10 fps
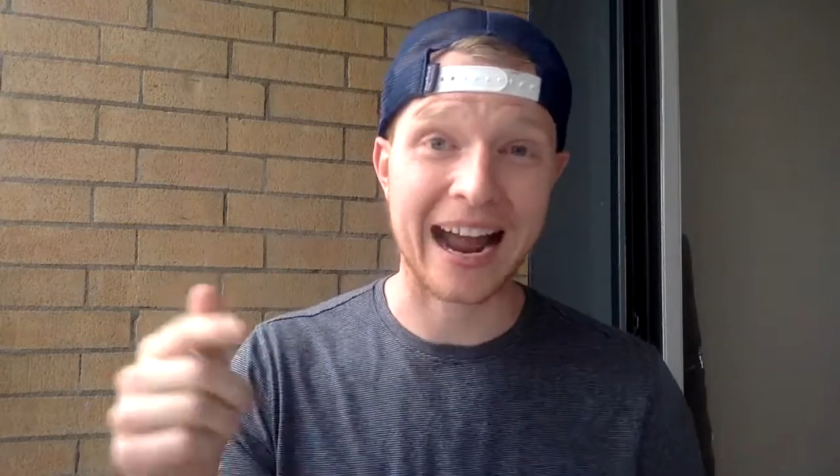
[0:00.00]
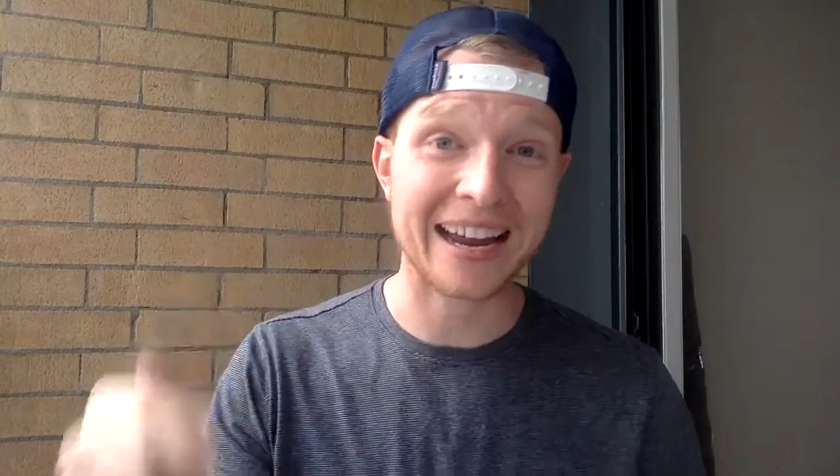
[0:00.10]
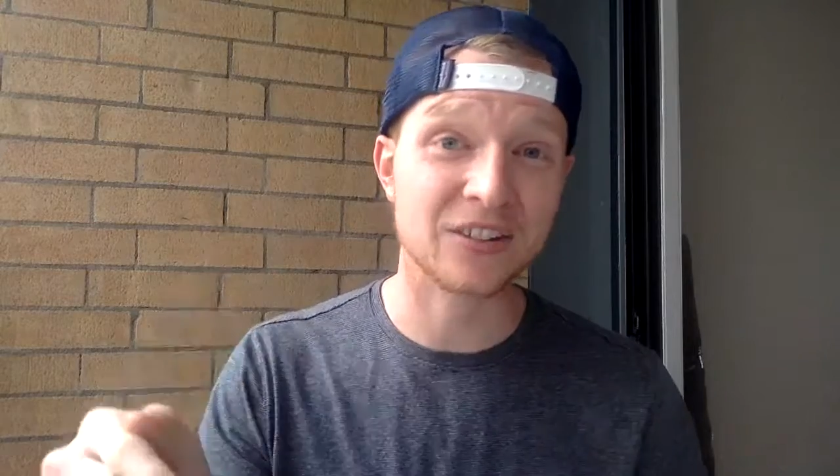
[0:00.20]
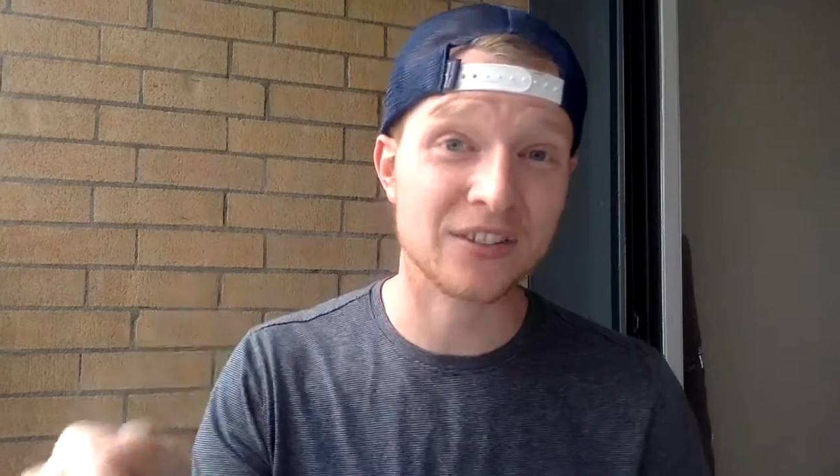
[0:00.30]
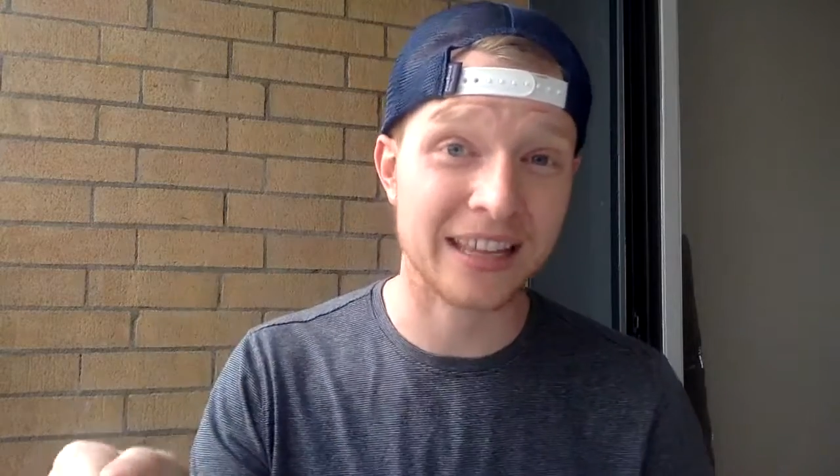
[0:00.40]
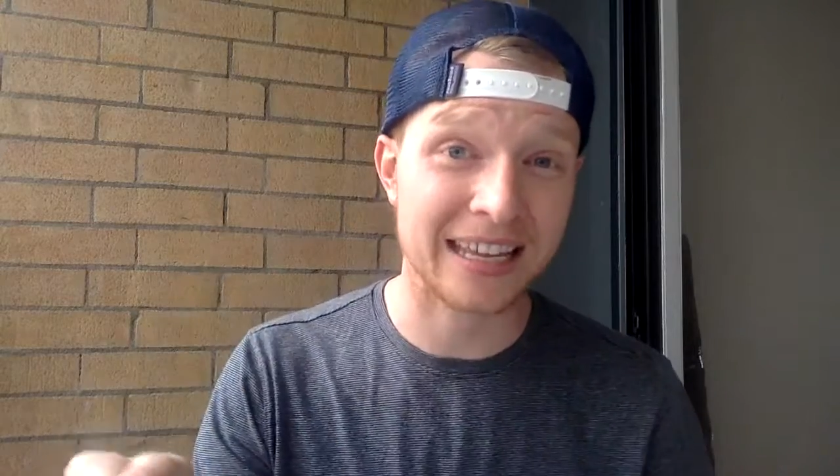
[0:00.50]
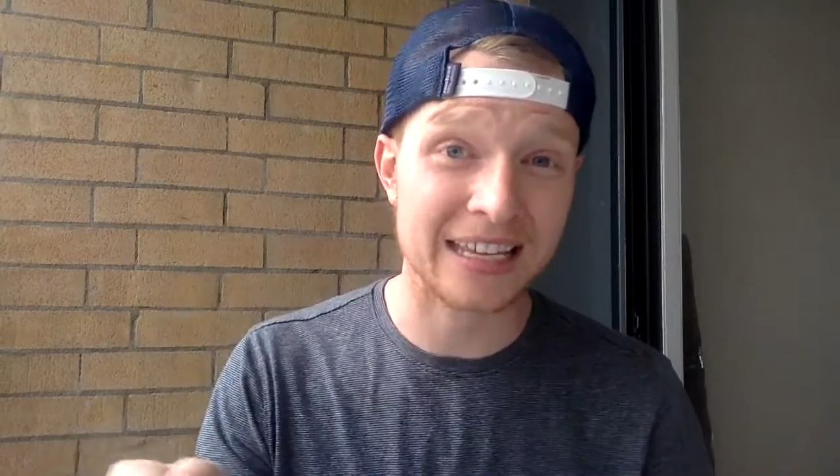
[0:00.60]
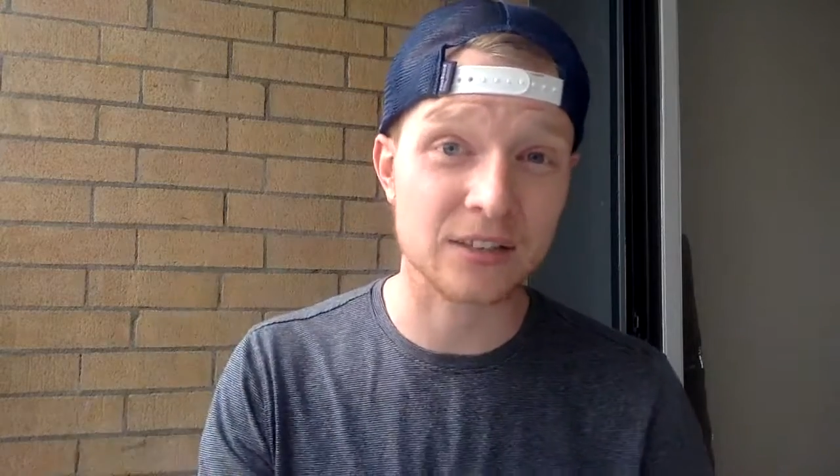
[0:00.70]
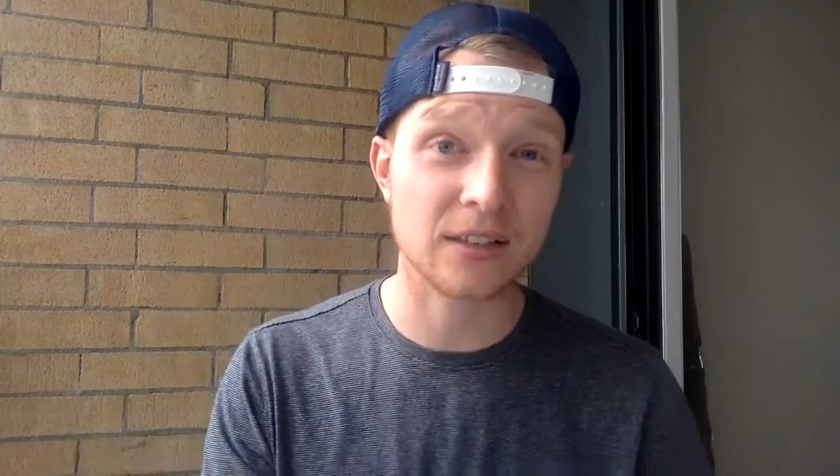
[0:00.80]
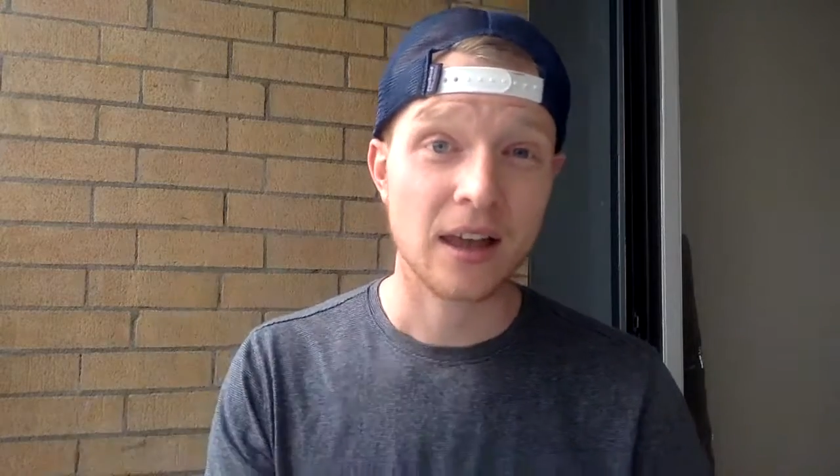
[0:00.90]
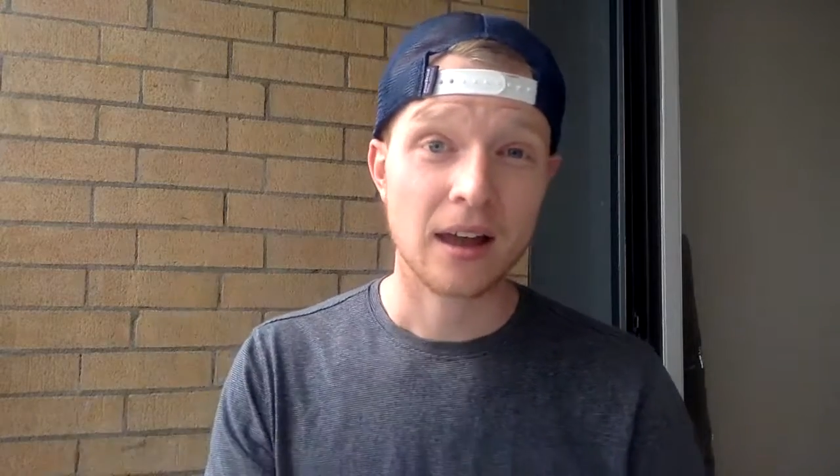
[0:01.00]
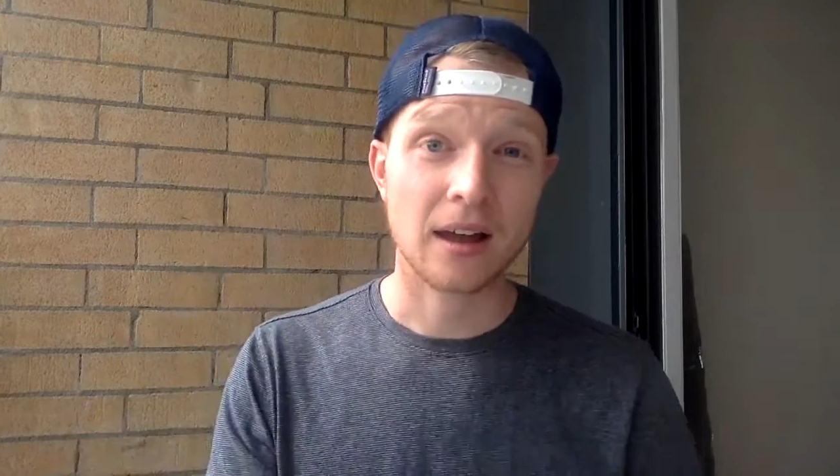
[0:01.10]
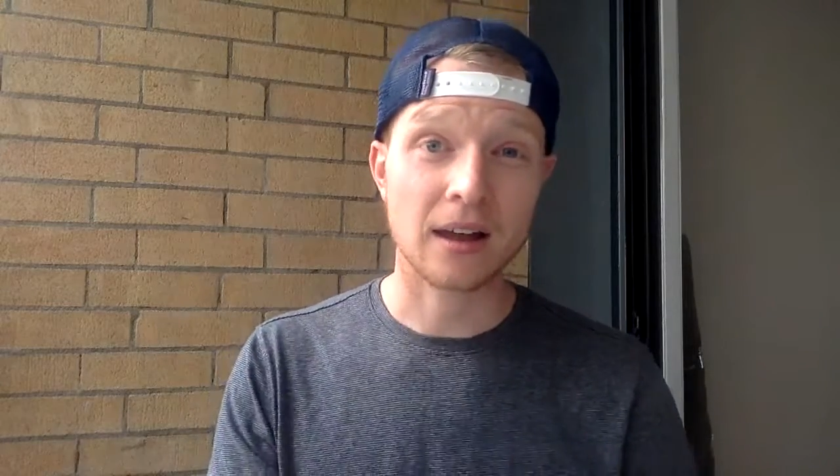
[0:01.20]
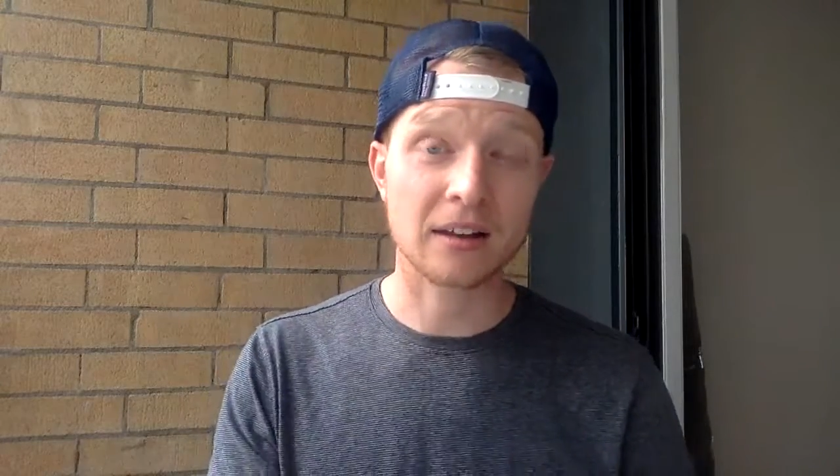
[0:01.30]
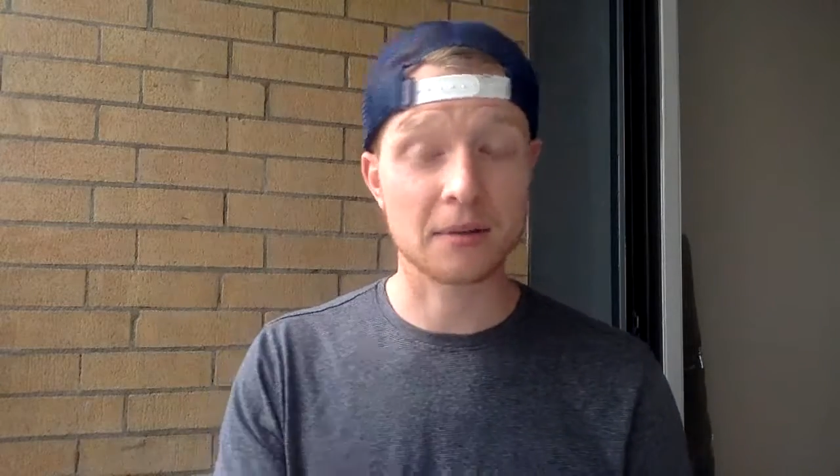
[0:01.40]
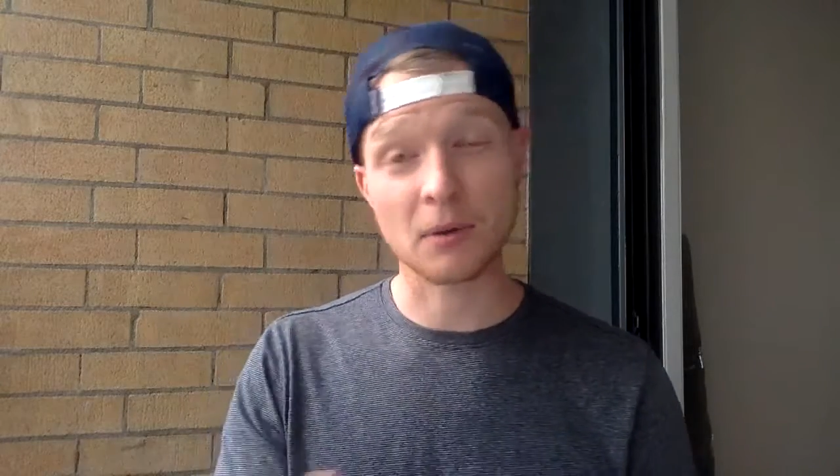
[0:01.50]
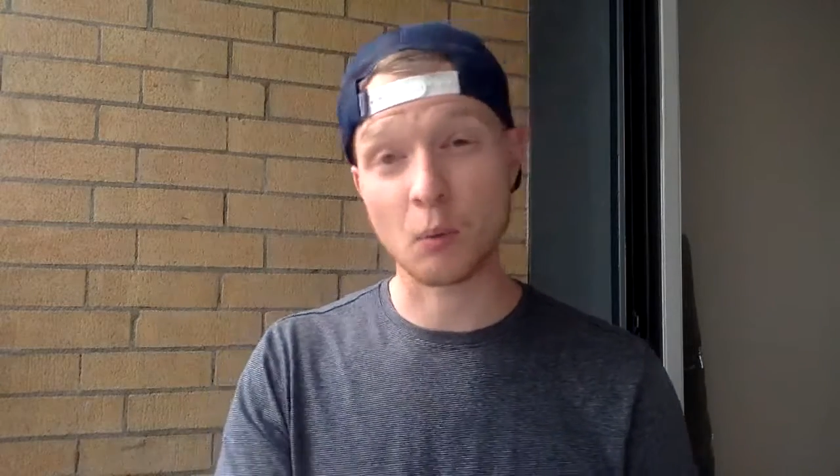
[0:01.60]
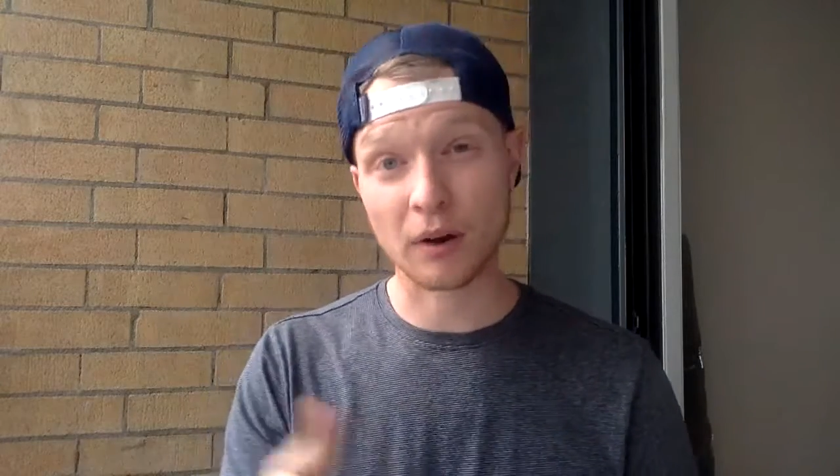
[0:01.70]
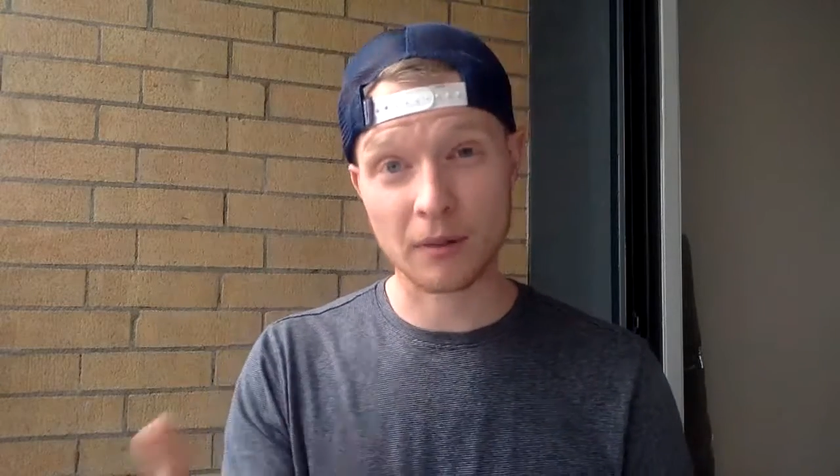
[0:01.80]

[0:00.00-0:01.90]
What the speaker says: I actually think he's going to be one of